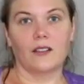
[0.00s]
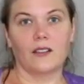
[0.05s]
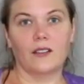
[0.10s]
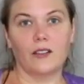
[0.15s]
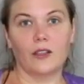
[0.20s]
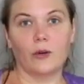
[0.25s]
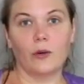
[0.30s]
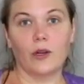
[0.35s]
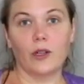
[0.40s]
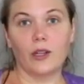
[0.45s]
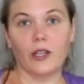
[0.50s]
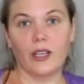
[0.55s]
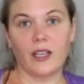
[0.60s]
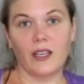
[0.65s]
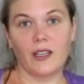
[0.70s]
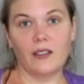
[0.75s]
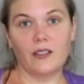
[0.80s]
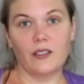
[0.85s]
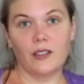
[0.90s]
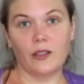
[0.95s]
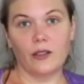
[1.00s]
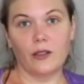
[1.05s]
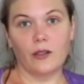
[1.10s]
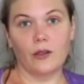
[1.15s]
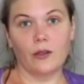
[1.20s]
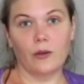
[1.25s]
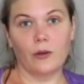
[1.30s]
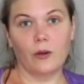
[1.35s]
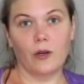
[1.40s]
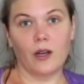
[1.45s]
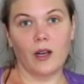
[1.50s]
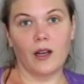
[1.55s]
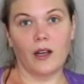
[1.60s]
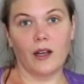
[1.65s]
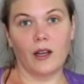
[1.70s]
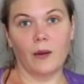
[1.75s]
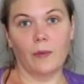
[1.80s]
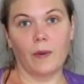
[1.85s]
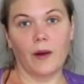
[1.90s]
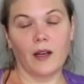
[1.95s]
So we're looking into
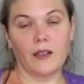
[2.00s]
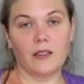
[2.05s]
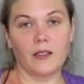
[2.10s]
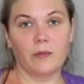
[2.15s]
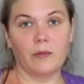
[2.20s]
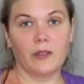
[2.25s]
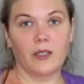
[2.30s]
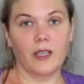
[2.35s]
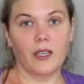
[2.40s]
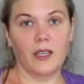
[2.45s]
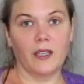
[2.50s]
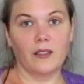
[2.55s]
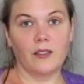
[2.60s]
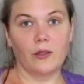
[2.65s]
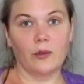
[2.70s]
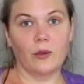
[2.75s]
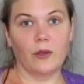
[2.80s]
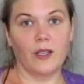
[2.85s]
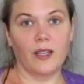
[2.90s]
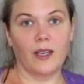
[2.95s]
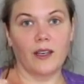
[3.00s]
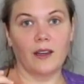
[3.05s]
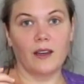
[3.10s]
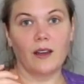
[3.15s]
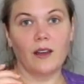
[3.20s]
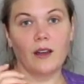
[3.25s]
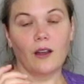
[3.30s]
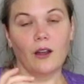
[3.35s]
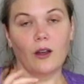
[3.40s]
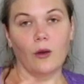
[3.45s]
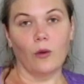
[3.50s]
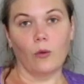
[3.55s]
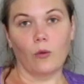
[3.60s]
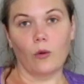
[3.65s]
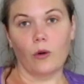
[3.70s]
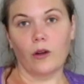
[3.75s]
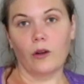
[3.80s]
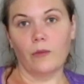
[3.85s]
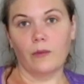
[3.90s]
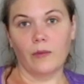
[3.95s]
possibly doing
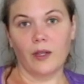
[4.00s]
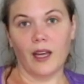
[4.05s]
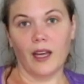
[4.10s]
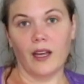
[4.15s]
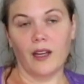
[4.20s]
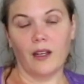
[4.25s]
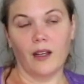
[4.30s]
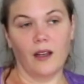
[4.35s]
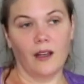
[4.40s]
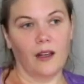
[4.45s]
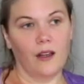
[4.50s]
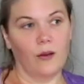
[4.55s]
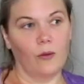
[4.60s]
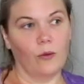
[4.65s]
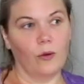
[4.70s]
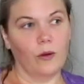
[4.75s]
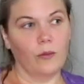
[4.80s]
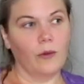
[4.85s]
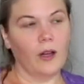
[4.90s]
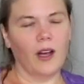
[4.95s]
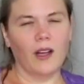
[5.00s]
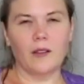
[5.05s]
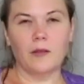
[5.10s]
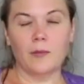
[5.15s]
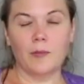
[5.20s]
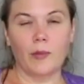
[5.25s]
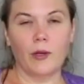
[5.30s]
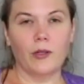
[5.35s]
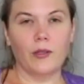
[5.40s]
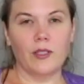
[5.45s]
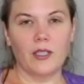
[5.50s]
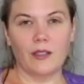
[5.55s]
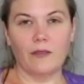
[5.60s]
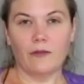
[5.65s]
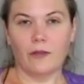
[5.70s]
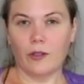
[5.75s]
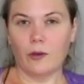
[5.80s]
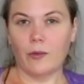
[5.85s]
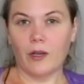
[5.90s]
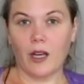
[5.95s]
worm composting,
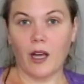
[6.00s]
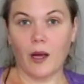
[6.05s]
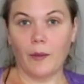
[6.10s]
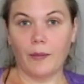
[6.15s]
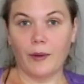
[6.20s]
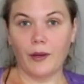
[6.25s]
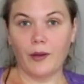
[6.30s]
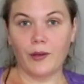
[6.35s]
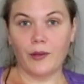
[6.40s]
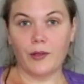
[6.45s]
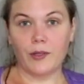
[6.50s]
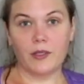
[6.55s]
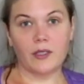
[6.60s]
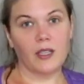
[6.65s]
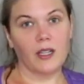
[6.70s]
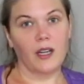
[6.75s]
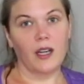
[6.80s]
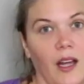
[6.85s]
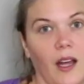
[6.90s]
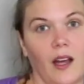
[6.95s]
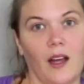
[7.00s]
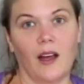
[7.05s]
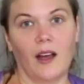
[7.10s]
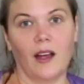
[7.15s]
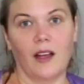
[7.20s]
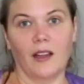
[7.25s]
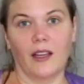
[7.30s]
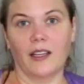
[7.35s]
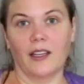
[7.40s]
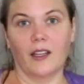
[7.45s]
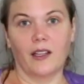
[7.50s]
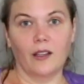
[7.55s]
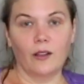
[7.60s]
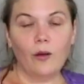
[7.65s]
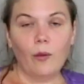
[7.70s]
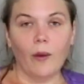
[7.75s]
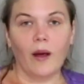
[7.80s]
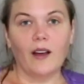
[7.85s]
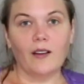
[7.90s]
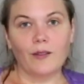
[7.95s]
vermicompost, like a little
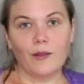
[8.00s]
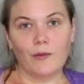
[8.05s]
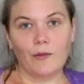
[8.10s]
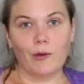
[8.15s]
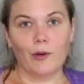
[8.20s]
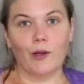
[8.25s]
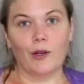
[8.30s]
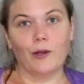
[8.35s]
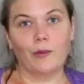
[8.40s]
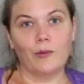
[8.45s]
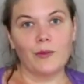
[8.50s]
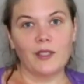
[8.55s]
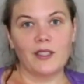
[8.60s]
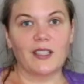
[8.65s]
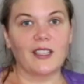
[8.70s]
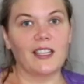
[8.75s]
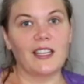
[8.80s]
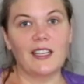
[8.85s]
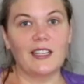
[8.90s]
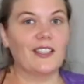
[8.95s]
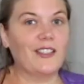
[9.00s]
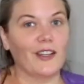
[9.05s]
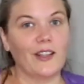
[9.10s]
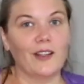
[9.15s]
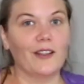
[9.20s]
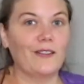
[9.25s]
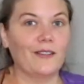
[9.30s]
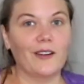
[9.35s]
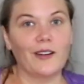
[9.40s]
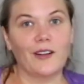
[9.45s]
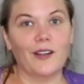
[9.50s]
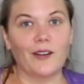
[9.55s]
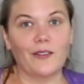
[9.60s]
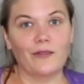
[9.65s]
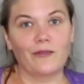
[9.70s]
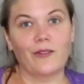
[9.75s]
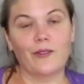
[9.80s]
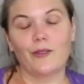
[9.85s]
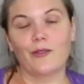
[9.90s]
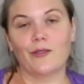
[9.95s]
box of worms that eats all of
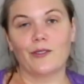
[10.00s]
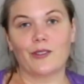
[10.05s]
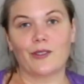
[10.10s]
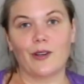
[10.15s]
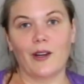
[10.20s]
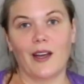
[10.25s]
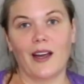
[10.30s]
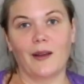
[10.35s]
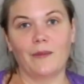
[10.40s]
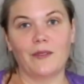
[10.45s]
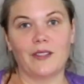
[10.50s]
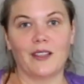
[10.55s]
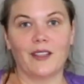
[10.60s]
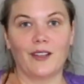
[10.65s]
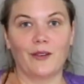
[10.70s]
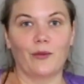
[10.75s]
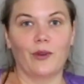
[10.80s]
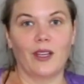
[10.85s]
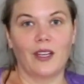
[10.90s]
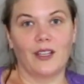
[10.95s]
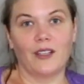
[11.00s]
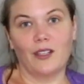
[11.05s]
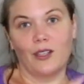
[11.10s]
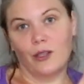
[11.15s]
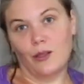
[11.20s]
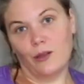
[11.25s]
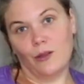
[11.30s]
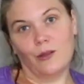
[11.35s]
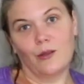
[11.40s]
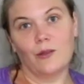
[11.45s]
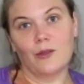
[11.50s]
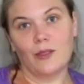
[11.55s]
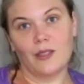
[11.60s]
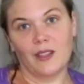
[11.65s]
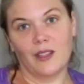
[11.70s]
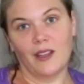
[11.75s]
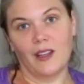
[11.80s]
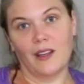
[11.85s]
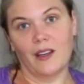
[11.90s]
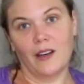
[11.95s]
our food scraps, and then we can use
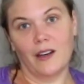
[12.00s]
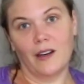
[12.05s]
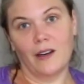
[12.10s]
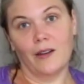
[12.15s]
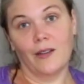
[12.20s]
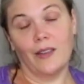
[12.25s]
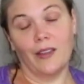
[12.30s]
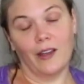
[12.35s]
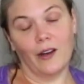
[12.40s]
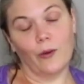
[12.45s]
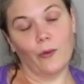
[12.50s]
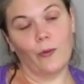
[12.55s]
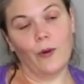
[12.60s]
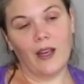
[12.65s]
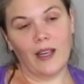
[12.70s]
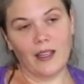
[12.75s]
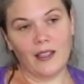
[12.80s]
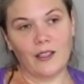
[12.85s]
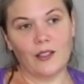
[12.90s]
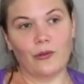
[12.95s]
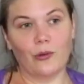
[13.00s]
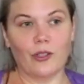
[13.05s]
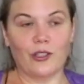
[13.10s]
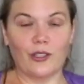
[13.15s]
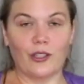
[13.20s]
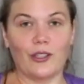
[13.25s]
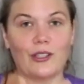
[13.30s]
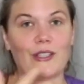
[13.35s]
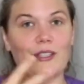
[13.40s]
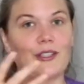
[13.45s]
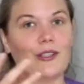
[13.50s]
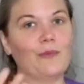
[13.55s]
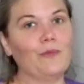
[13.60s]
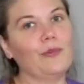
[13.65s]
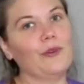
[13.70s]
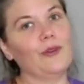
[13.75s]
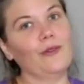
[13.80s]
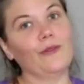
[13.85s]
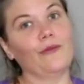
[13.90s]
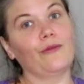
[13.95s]
their waste, which turns into
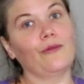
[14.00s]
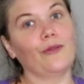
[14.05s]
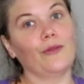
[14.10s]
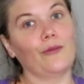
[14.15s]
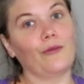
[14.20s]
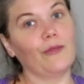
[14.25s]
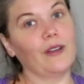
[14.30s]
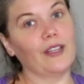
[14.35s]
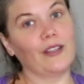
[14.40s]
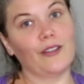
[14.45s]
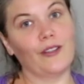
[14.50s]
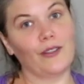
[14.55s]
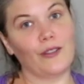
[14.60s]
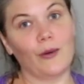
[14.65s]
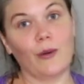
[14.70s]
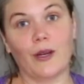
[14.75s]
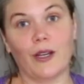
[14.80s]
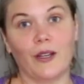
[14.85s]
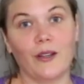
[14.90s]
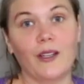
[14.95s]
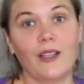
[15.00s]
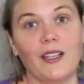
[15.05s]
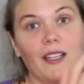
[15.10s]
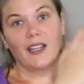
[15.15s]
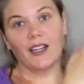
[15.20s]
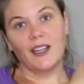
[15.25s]
beautiful, rich soil,